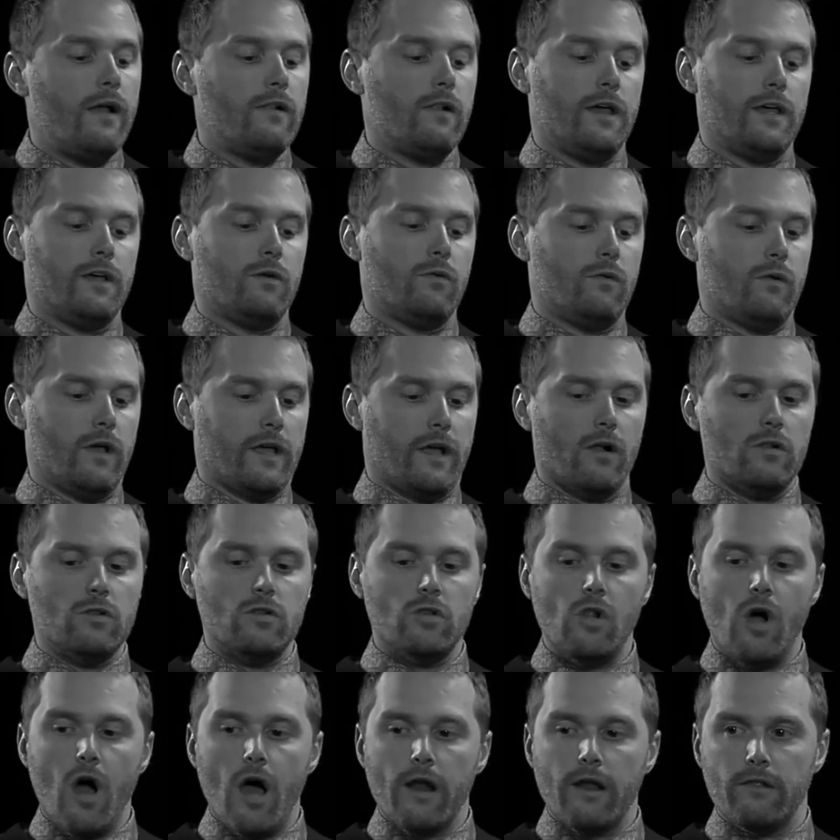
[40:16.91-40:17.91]
why like a
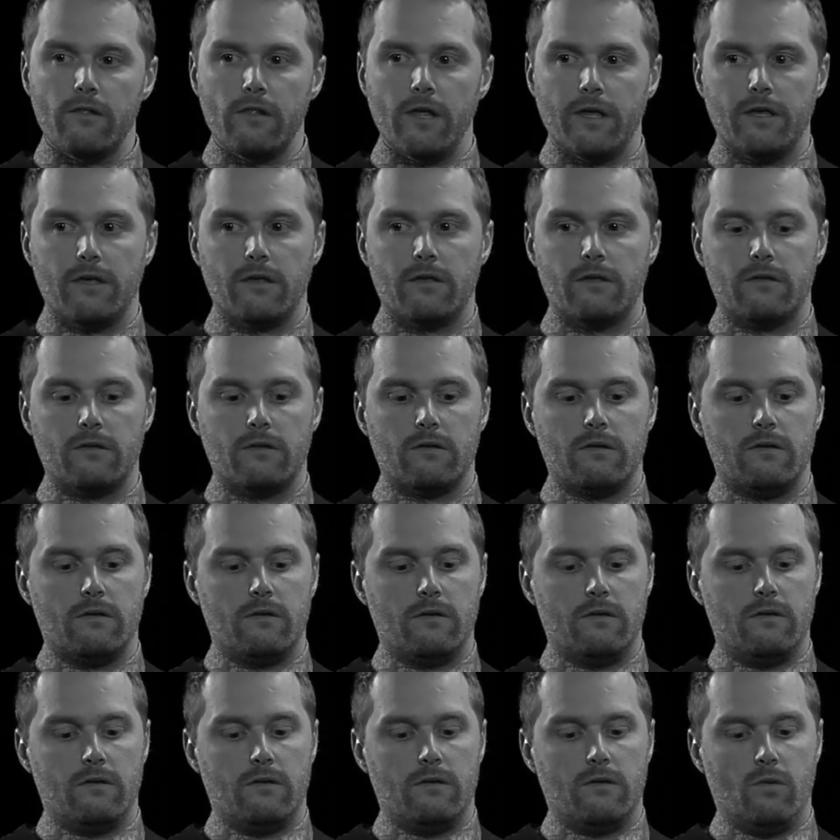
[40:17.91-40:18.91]
lot of
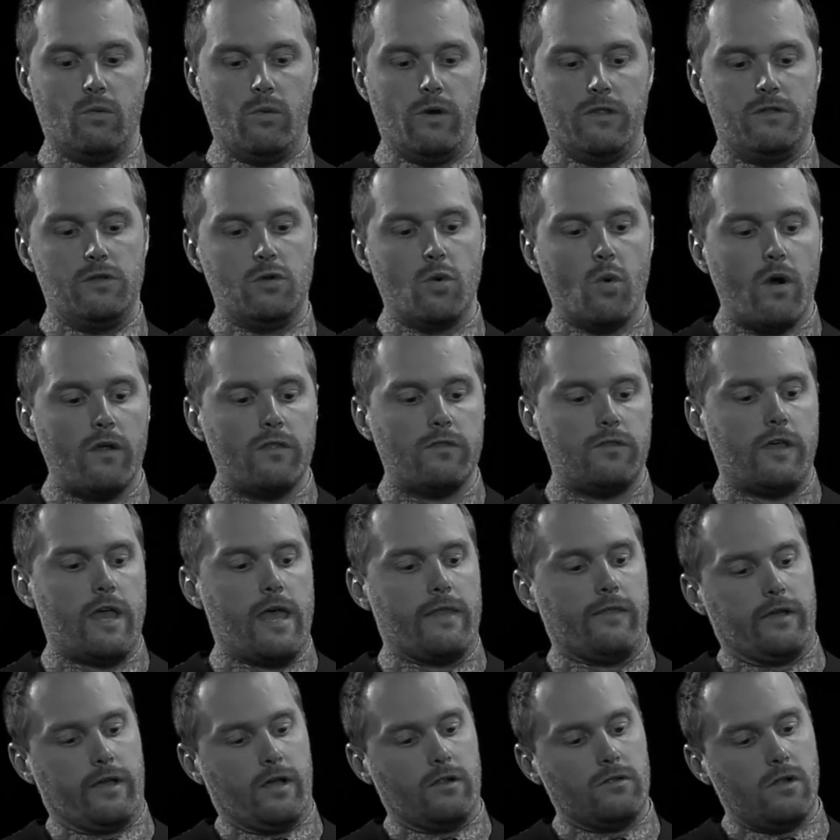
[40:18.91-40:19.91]
with
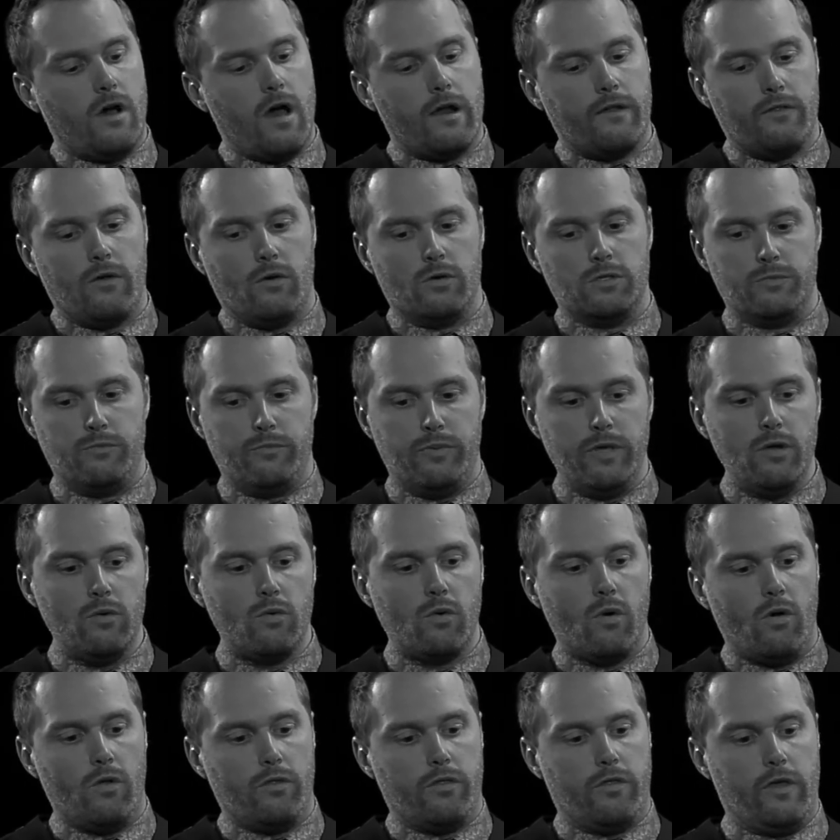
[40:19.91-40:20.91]
Northland, like a lot of those
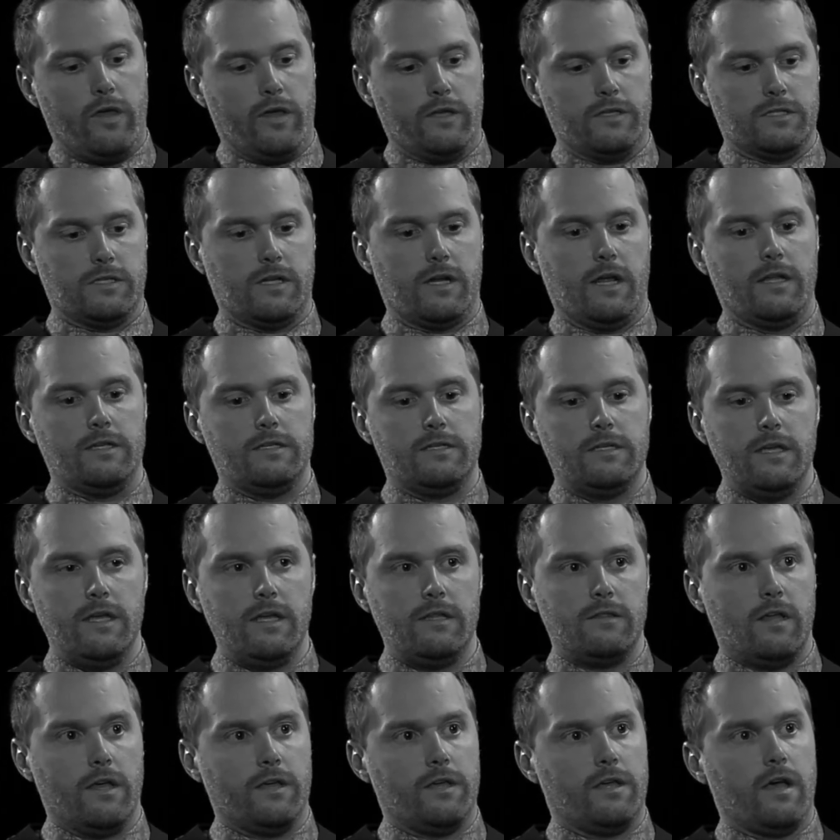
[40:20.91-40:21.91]
B-roll things that I
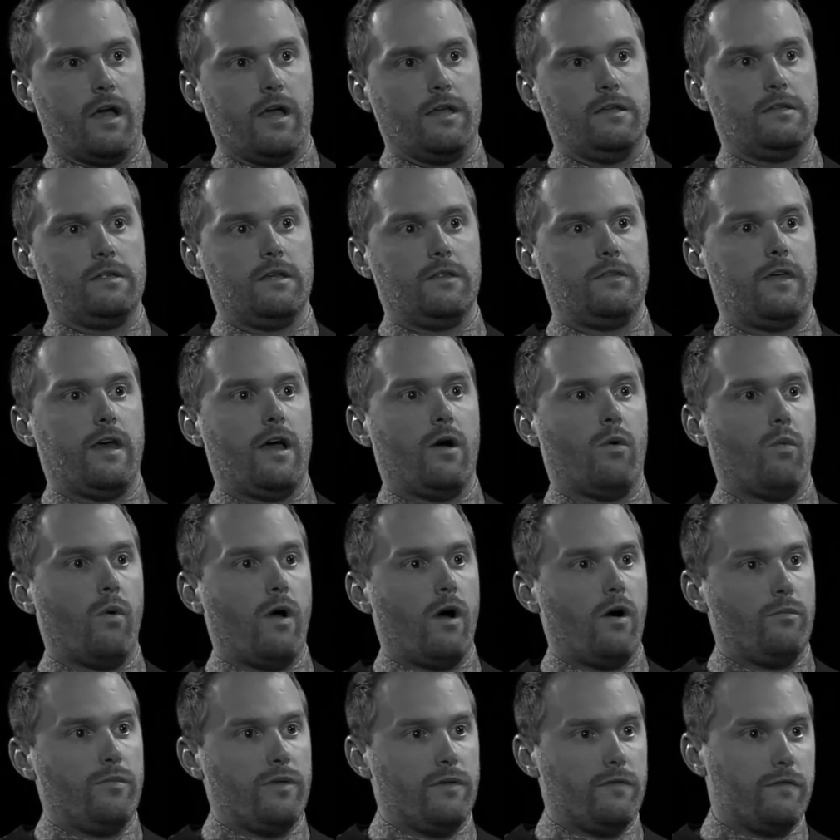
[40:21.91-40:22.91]
did, like I did that
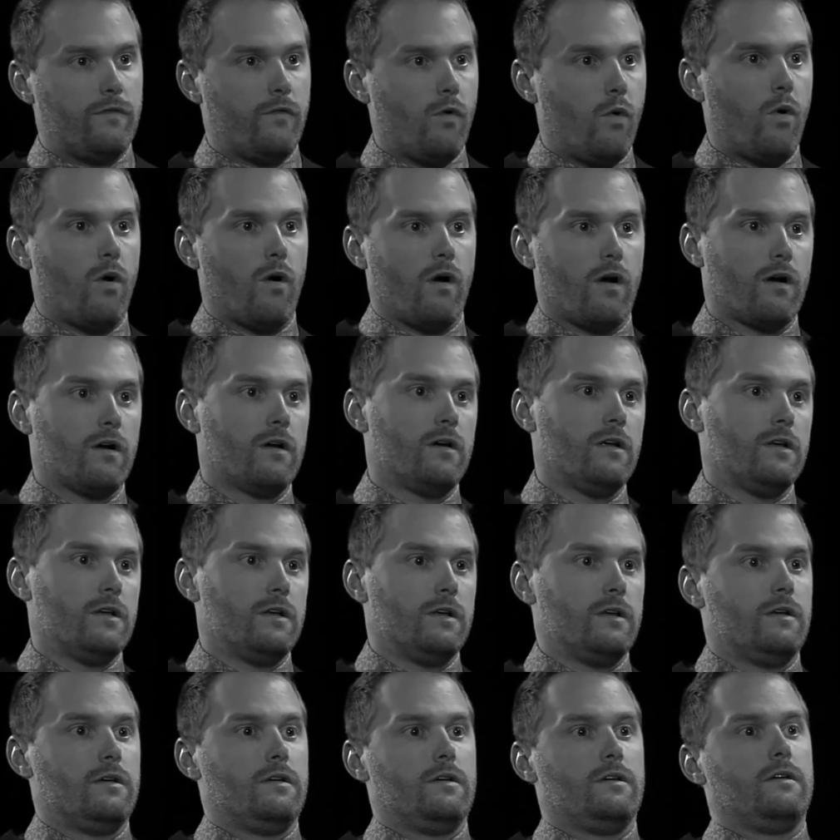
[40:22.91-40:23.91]
well before.
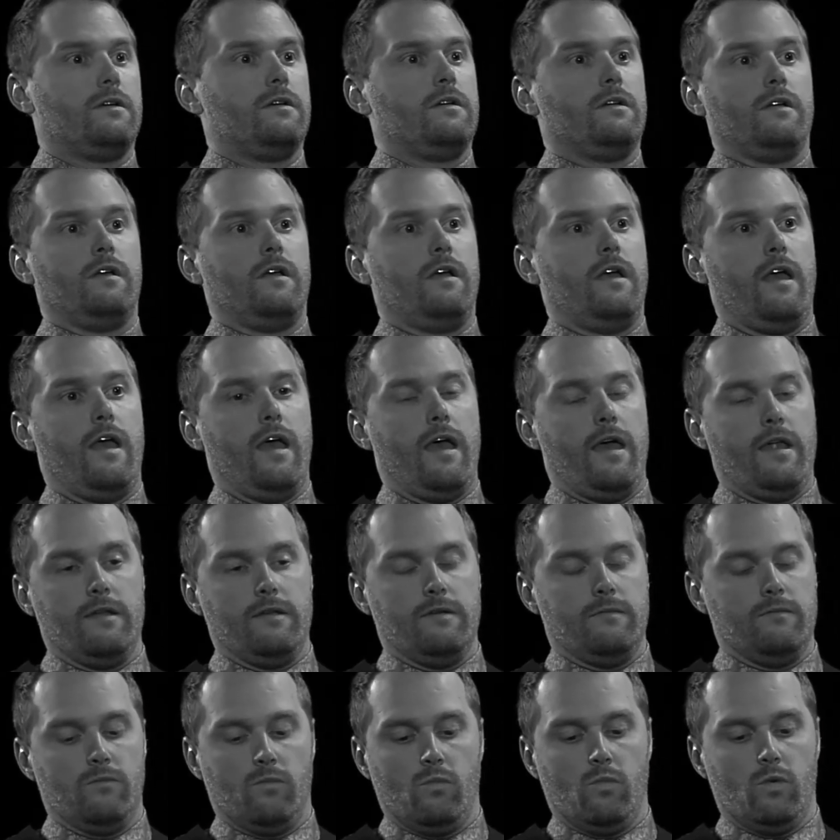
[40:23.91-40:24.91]
Yeah.
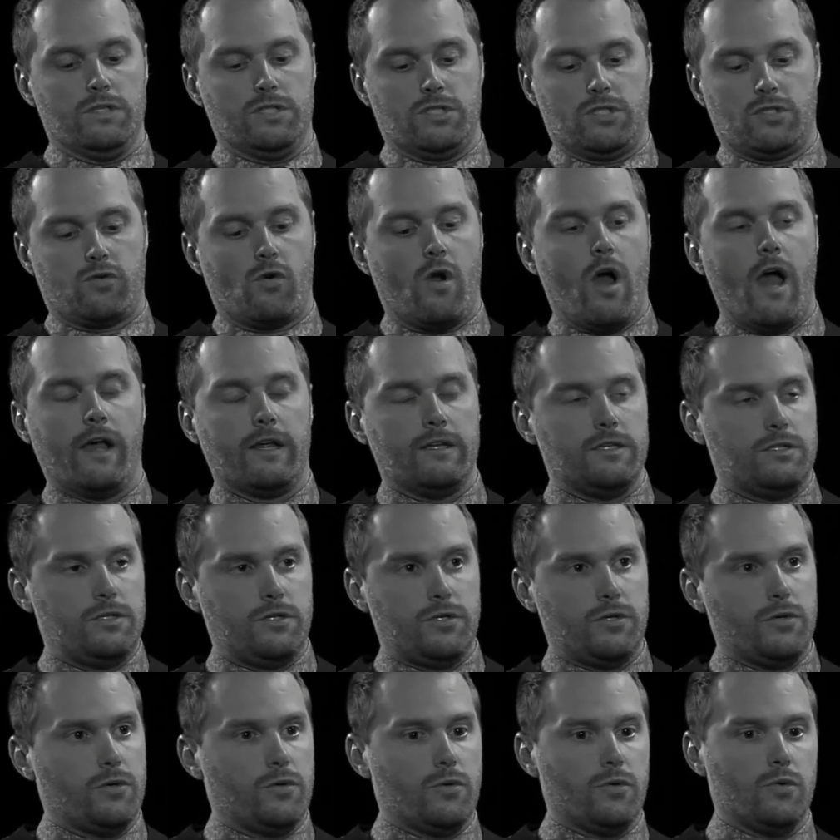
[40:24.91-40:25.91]
And was trying
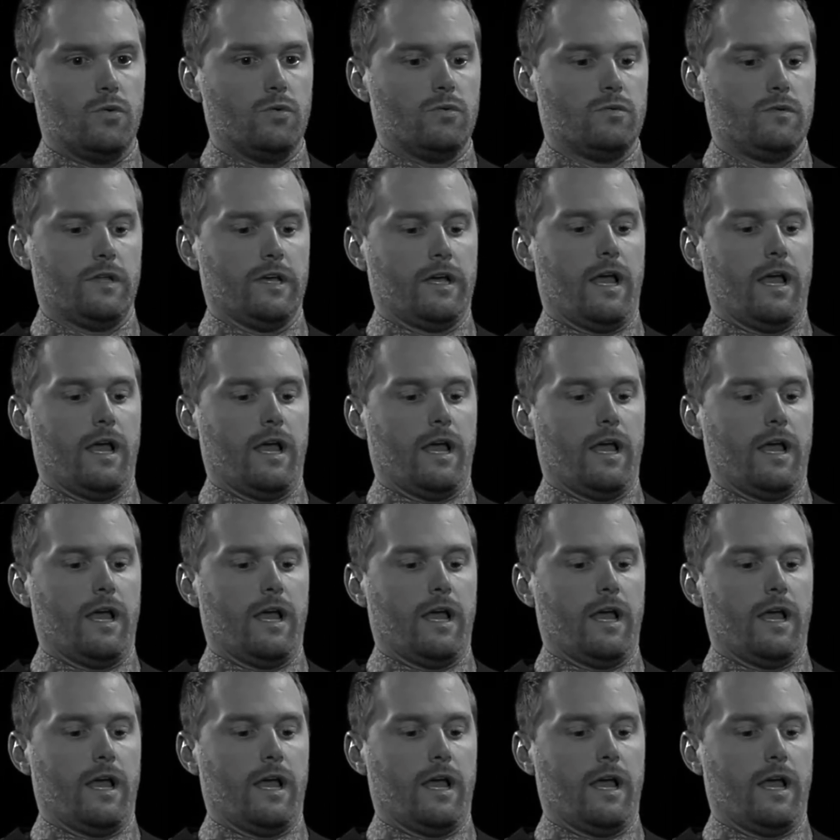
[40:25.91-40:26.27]
to